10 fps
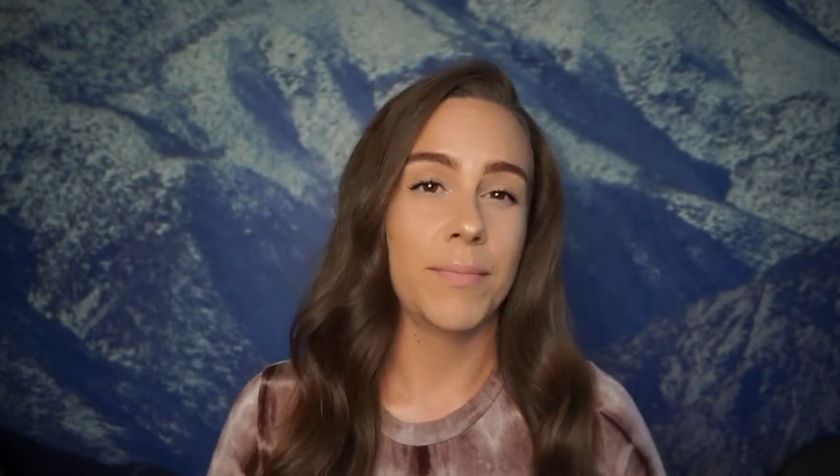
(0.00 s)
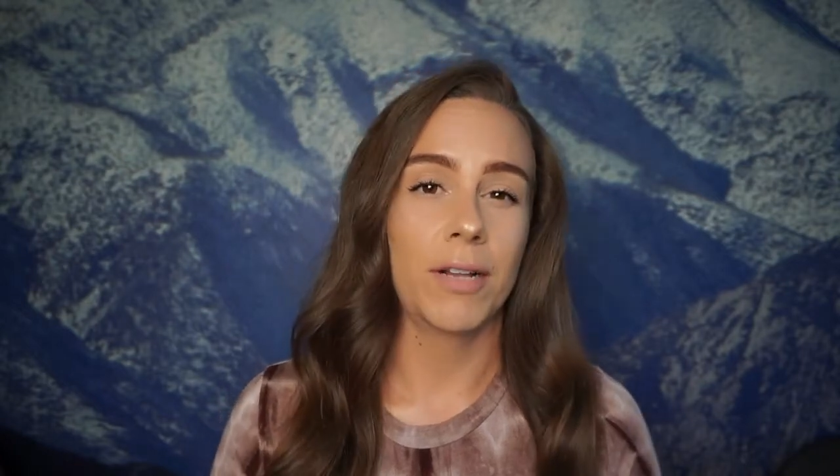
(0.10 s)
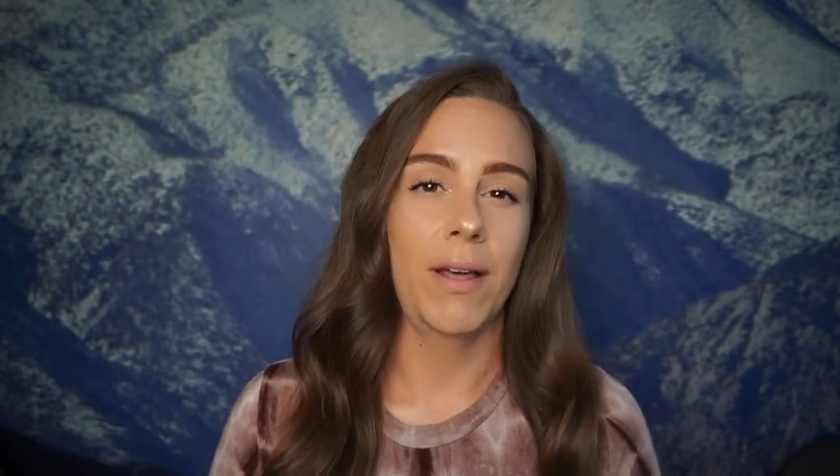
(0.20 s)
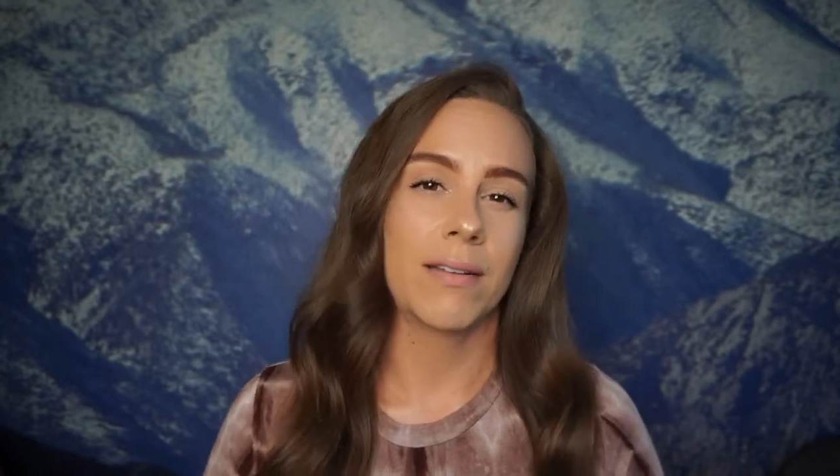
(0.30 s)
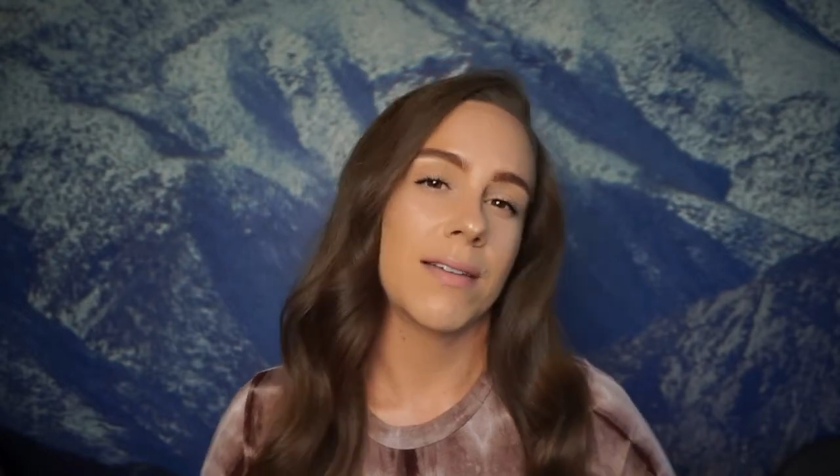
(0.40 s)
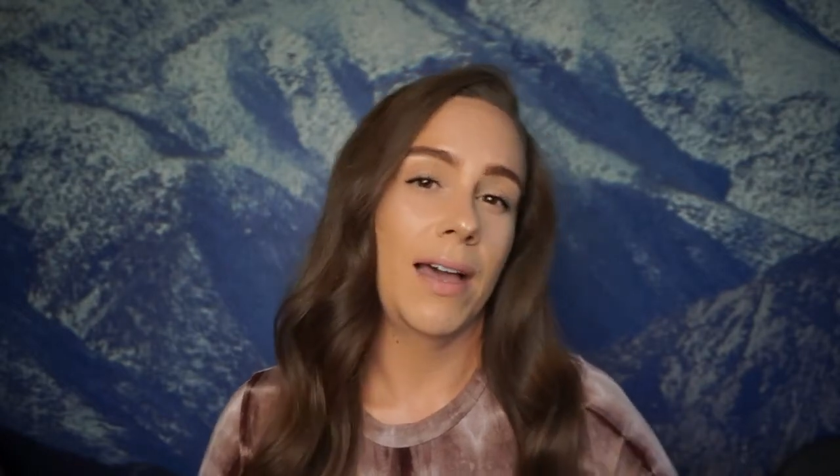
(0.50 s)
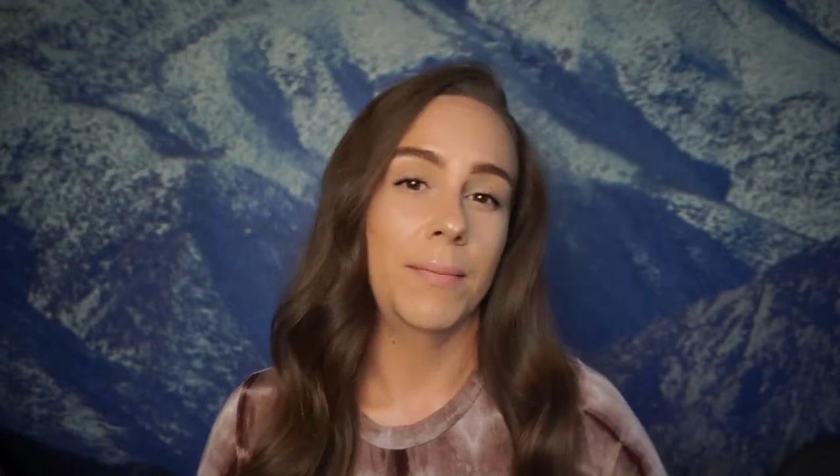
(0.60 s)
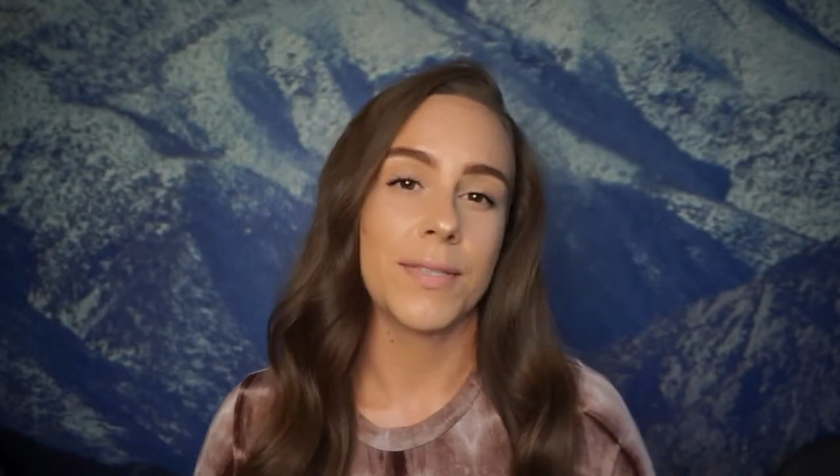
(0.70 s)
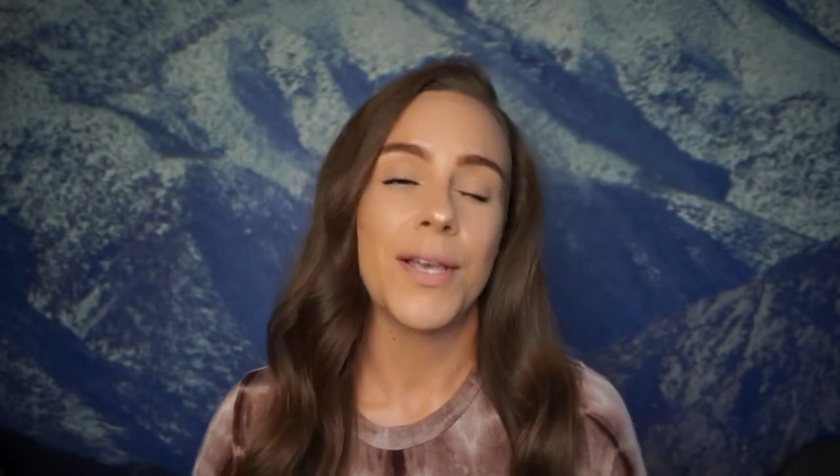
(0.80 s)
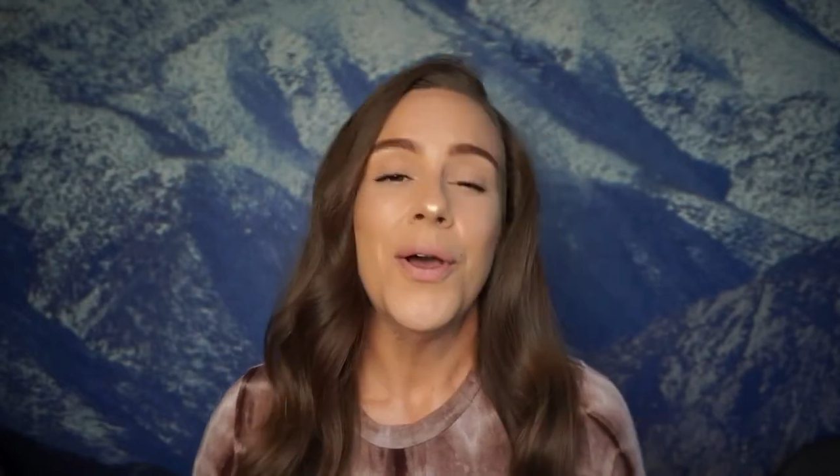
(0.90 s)
But a lot of
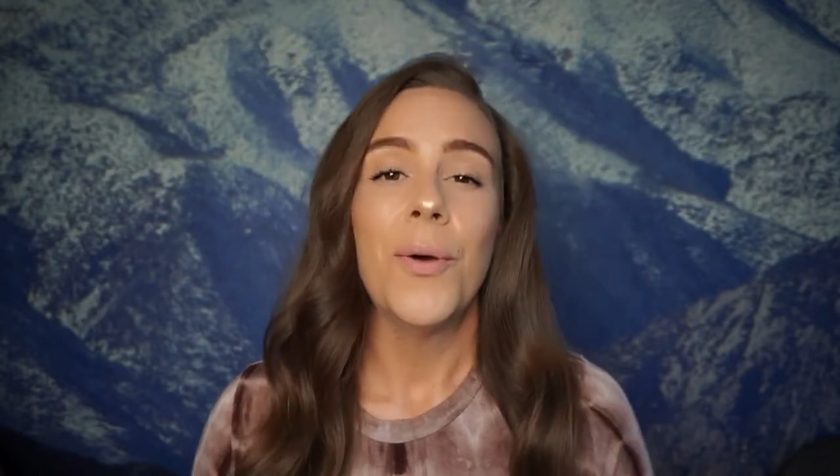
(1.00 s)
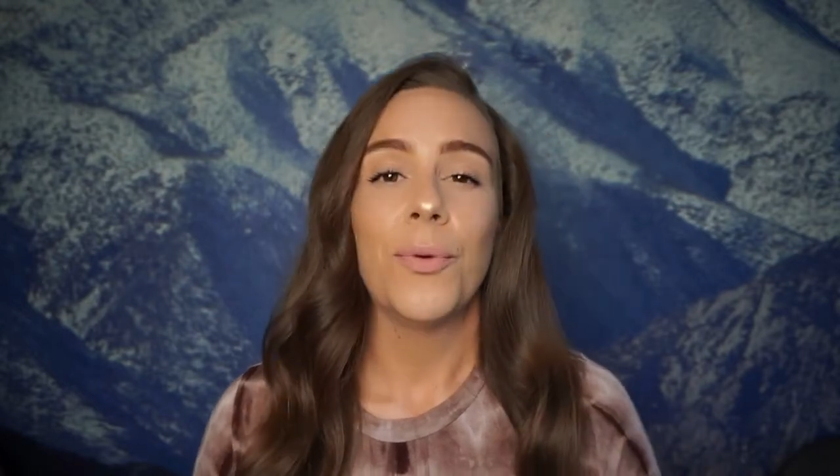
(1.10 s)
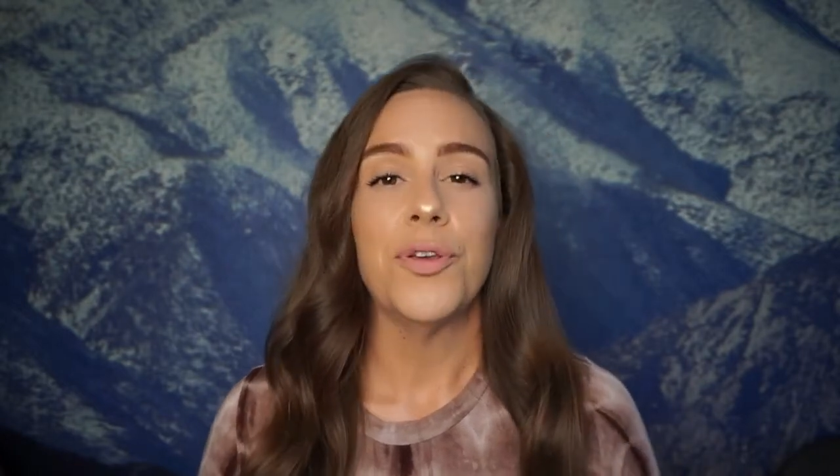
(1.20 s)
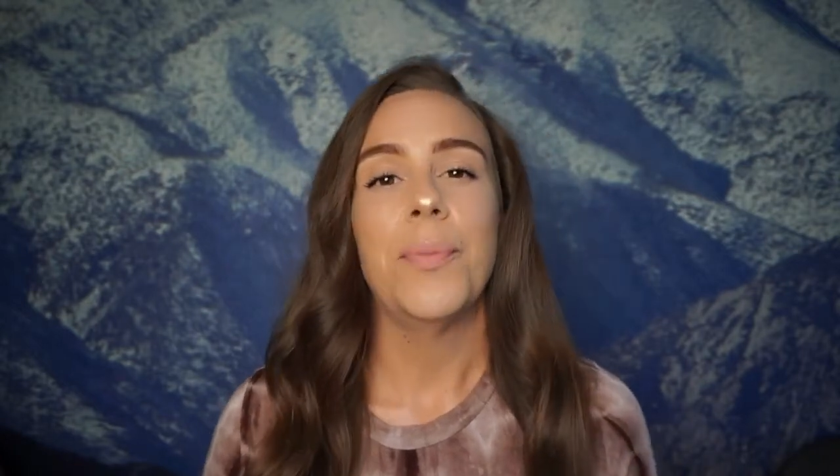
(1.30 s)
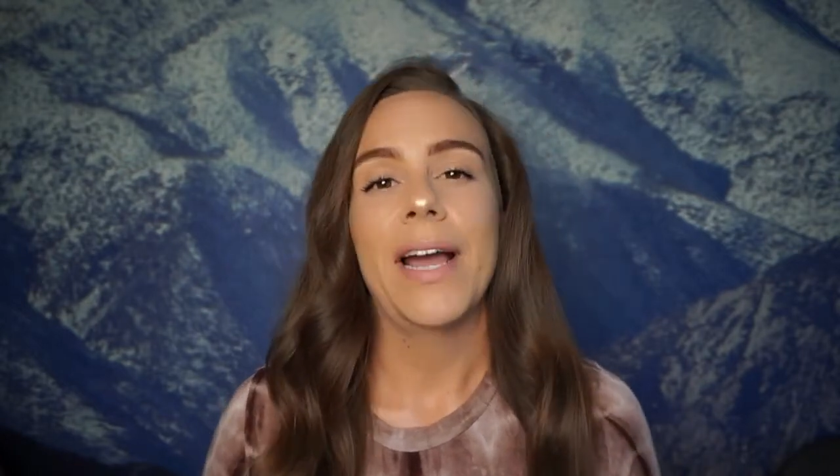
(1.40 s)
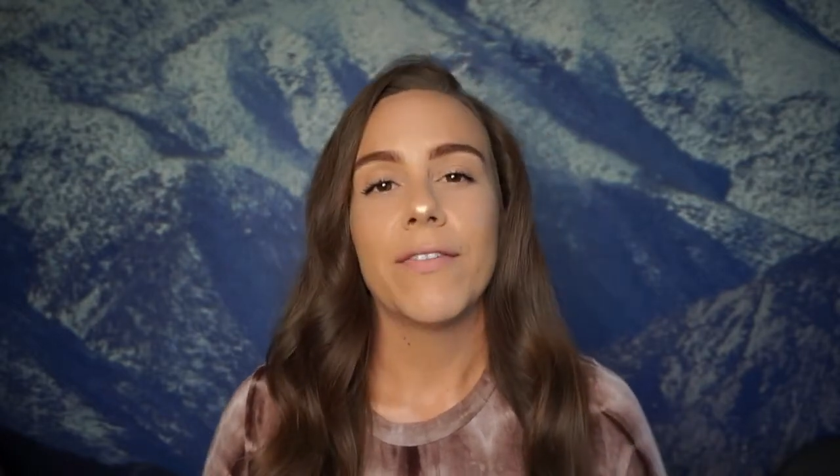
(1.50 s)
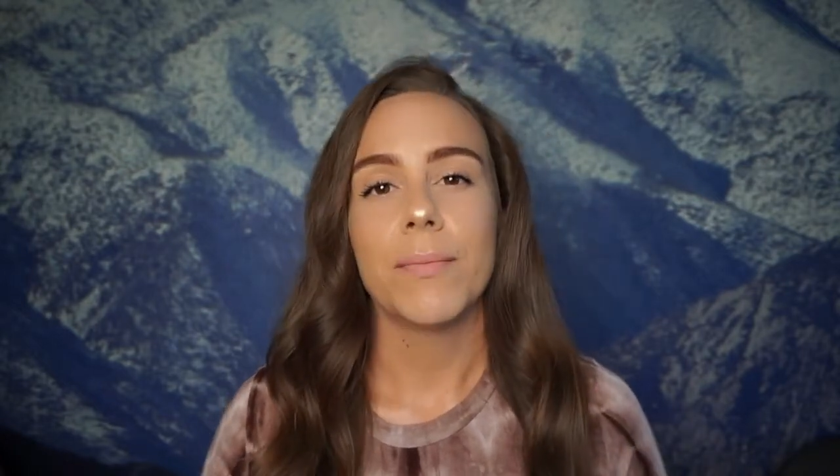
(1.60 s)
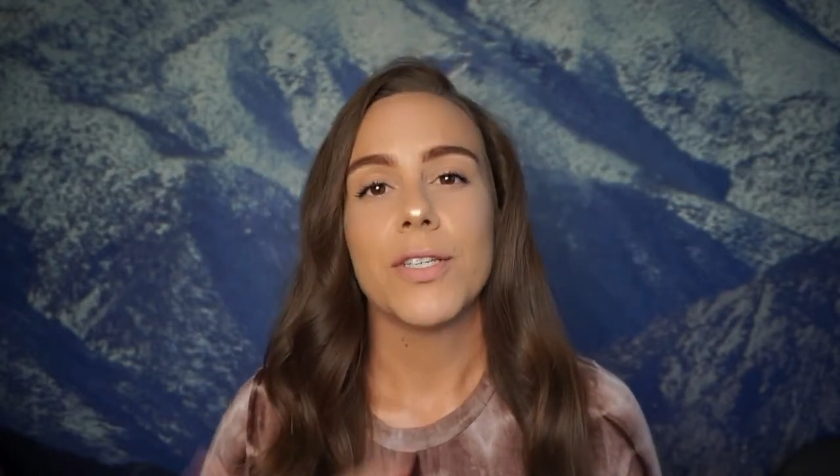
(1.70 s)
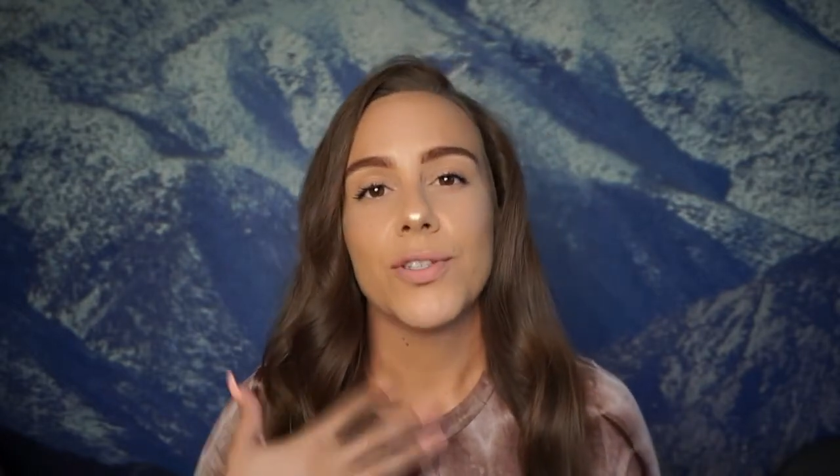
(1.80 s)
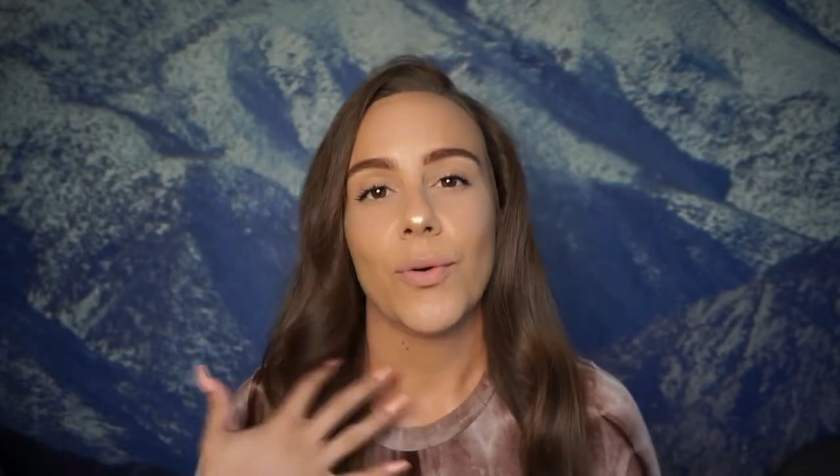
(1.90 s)
times when you buy it
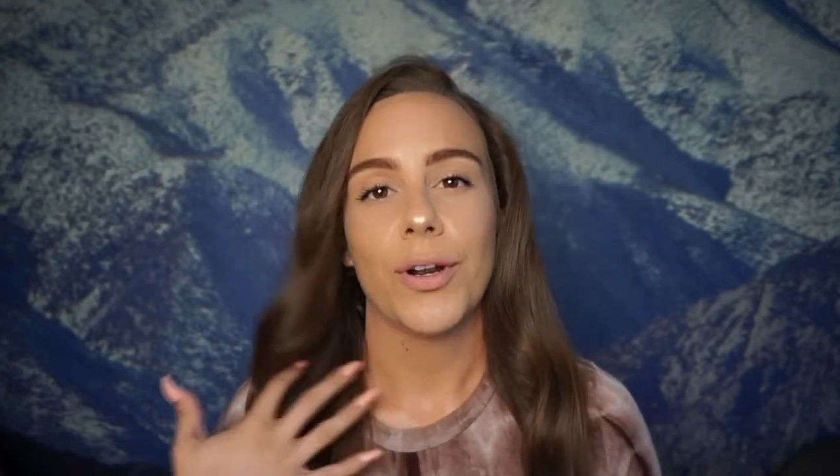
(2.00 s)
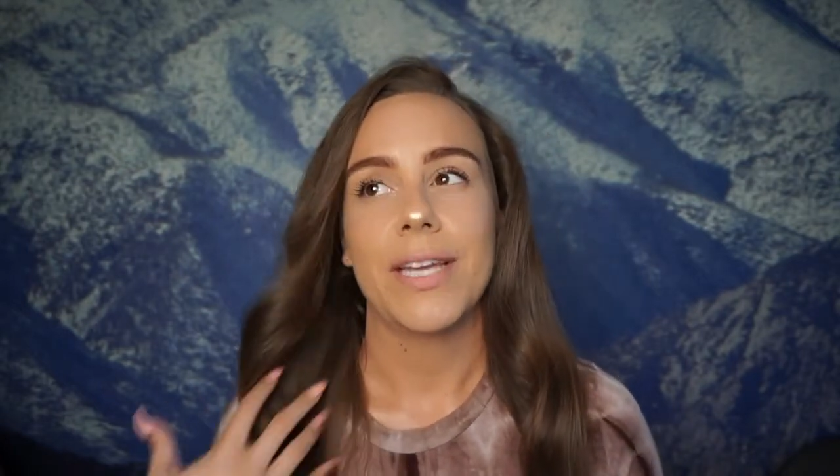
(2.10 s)
from the store,